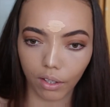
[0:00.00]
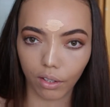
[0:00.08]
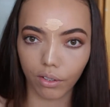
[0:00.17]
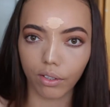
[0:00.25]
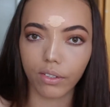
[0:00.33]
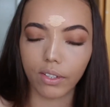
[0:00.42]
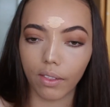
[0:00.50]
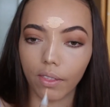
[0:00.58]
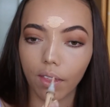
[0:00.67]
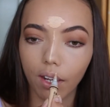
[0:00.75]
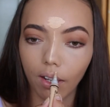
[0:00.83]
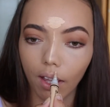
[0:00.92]
just a
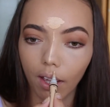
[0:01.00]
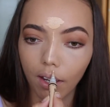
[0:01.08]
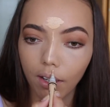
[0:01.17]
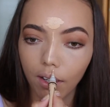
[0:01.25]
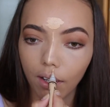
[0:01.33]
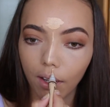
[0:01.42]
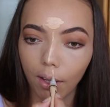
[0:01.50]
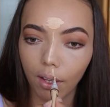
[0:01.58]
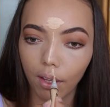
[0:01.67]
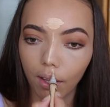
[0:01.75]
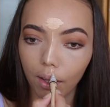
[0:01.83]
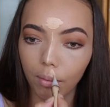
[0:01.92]
thin line.
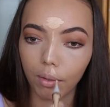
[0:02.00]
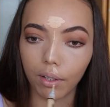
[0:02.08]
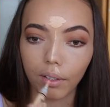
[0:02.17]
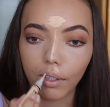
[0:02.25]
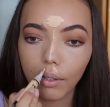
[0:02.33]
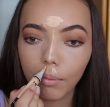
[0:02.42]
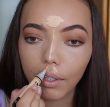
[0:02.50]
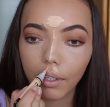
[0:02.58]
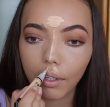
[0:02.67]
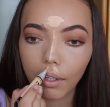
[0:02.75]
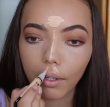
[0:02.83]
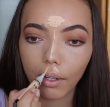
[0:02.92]
I'll put a little
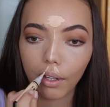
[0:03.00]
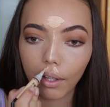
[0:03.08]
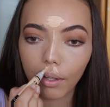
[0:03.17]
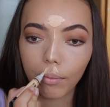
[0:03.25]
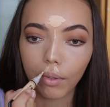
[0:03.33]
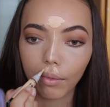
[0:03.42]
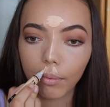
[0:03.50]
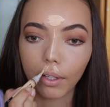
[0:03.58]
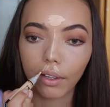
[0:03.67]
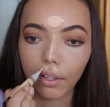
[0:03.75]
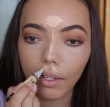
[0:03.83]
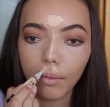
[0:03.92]
bit above
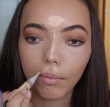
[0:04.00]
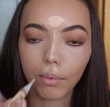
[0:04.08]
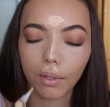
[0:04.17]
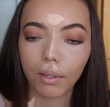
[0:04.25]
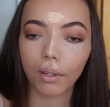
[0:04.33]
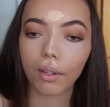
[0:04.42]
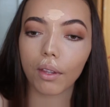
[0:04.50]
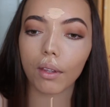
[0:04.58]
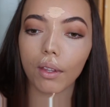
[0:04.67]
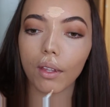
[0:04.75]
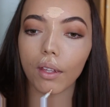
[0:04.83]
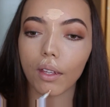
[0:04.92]
my lip
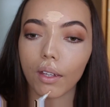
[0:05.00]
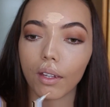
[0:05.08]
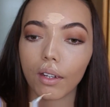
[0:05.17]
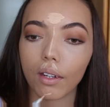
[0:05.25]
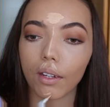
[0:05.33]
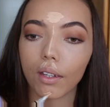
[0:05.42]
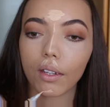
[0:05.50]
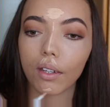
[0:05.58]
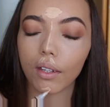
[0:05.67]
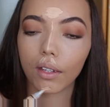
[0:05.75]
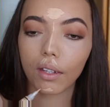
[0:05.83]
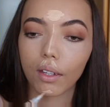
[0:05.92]
and
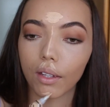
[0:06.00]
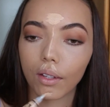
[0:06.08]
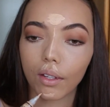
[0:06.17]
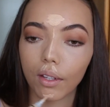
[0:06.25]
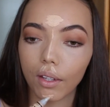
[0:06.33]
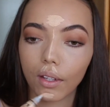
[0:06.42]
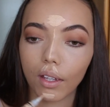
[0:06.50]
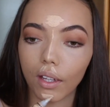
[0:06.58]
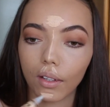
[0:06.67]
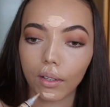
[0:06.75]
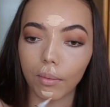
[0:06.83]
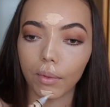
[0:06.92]

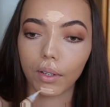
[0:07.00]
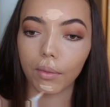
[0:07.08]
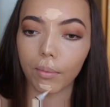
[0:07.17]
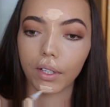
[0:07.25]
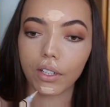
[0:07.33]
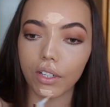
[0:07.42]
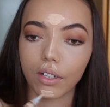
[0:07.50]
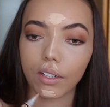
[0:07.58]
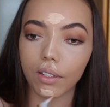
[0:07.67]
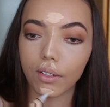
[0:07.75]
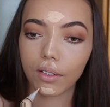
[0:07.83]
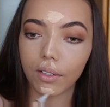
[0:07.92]
a little bit on my
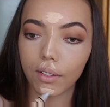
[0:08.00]
chin.